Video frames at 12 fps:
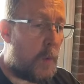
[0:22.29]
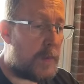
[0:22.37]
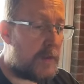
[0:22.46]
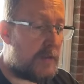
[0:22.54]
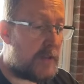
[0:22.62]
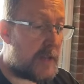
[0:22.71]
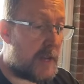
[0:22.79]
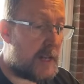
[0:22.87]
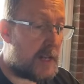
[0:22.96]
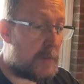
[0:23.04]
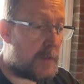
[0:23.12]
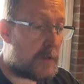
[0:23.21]
Whether you're a
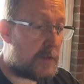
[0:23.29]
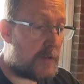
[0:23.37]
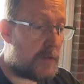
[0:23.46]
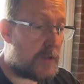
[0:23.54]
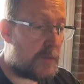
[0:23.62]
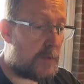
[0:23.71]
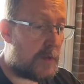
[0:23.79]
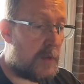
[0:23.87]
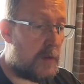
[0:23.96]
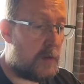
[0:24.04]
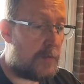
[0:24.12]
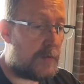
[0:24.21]
daily commuter or just
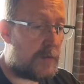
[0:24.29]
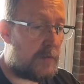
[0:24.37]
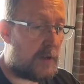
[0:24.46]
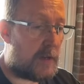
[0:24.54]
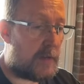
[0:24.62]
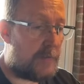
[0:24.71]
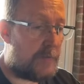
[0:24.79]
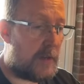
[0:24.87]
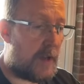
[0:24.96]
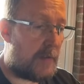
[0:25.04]
somebody who loves to ride,